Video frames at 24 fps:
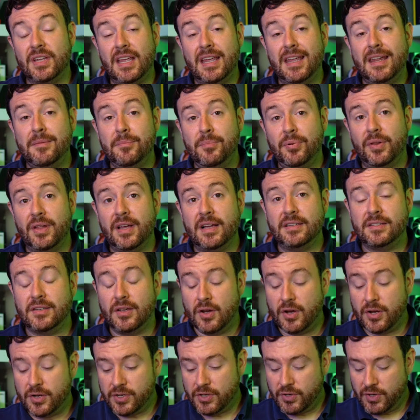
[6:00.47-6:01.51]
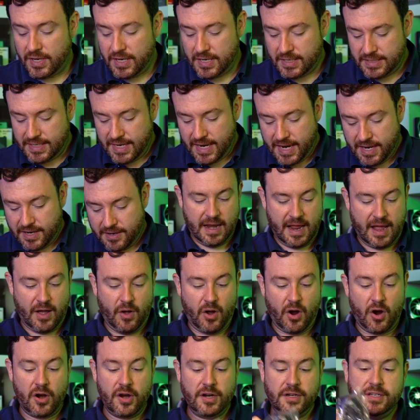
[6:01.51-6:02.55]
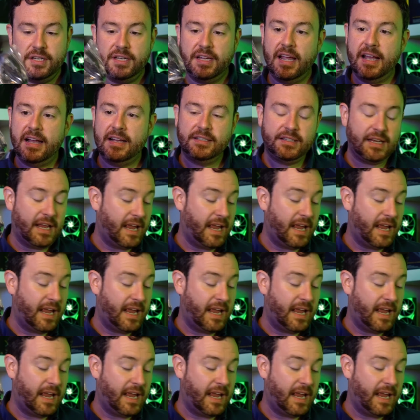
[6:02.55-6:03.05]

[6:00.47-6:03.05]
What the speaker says: in place on your intake. Now, Arctic has